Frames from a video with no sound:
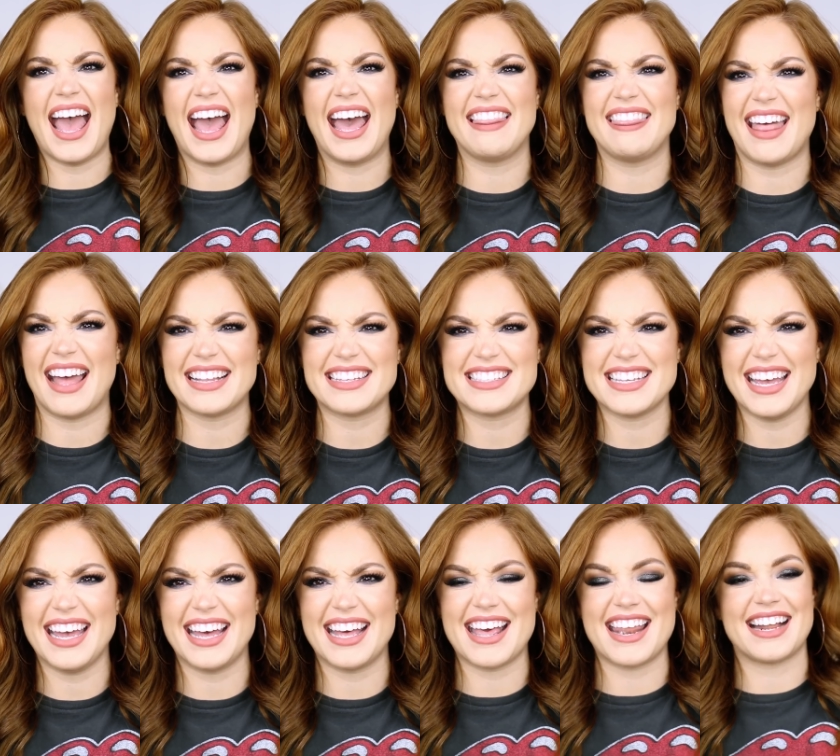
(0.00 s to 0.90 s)
And that's
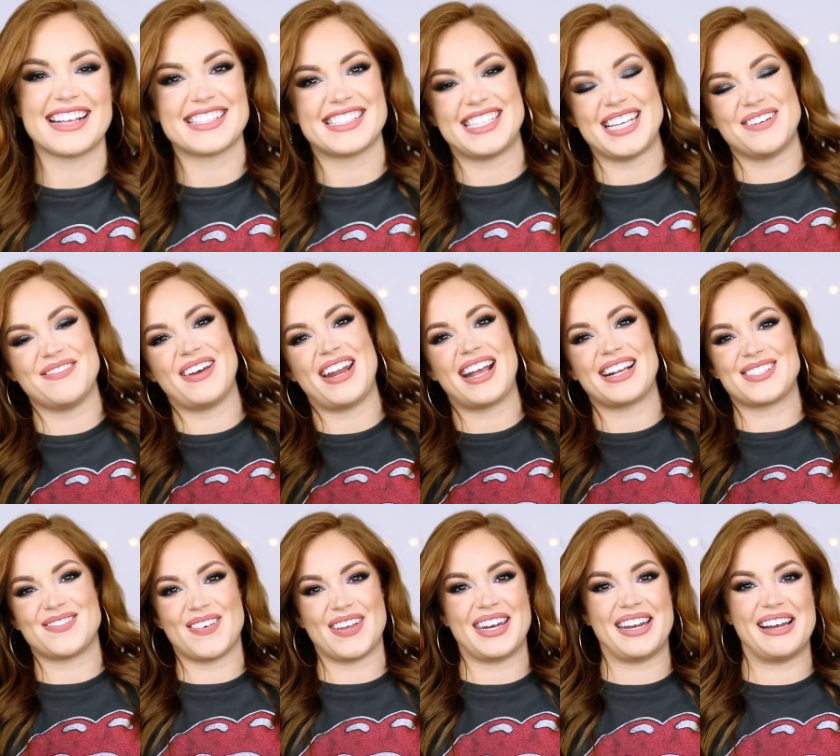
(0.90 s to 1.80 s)
it. And I'll see you in my
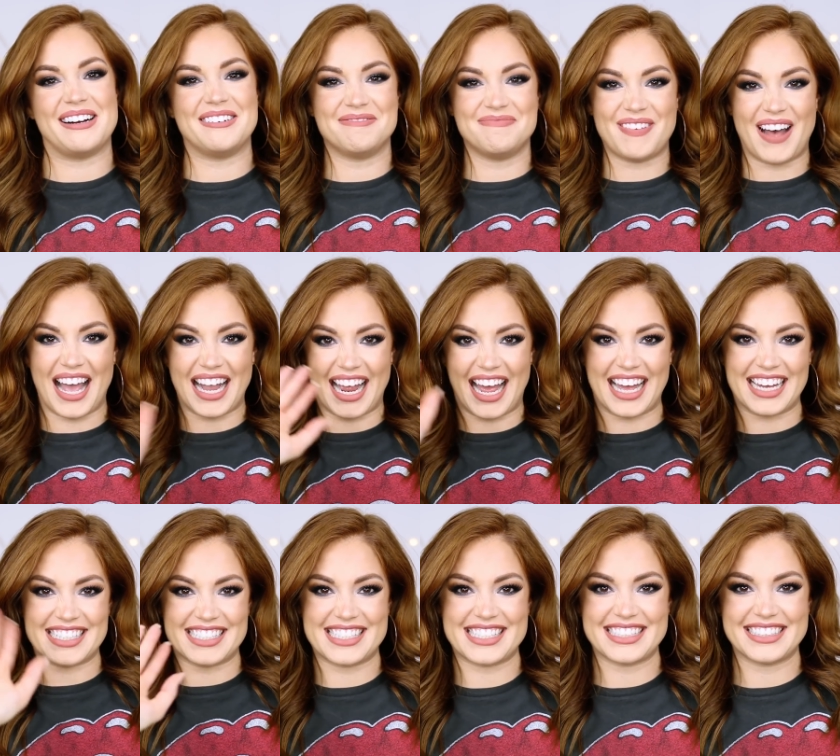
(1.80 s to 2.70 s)
next video. Bye,
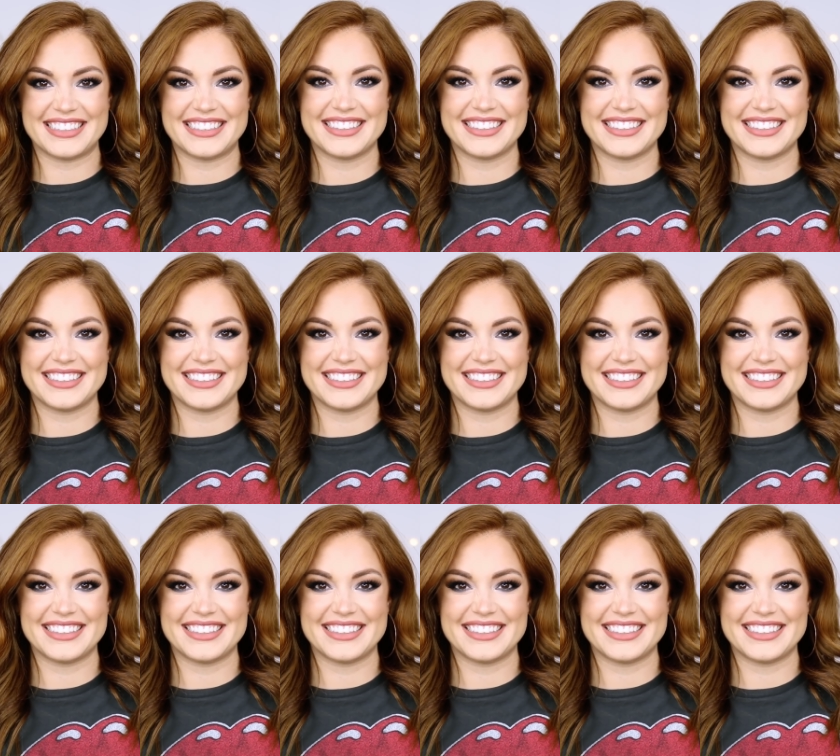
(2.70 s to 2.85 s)
guys.